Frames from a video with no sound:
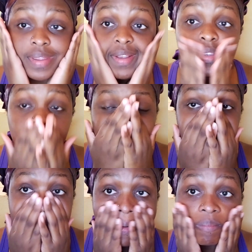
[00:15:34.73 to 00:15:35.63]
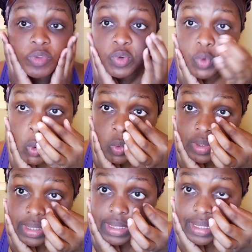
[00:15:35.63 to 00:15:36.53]
So I'm through
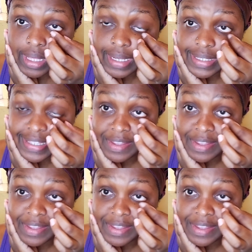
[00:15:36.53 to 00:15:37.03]
with getting